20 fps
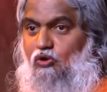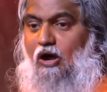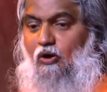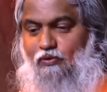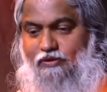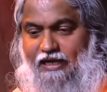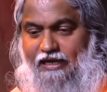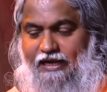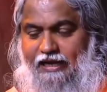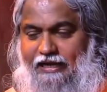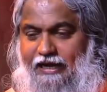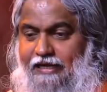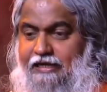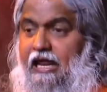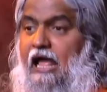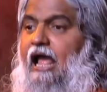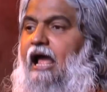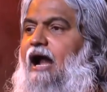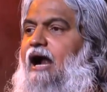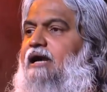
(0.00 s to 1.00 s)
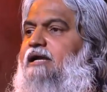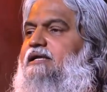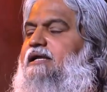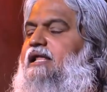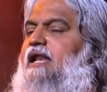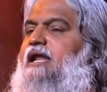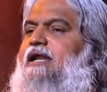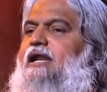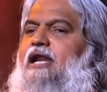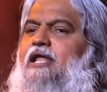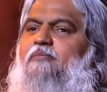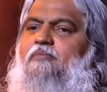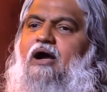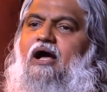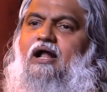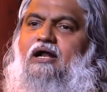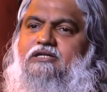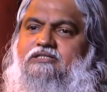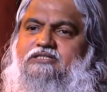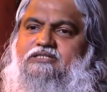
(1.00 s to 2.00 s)
How can I eat unclean
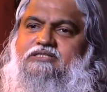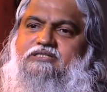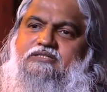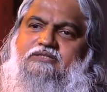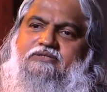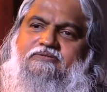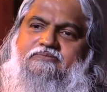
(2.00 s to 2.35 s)
animals?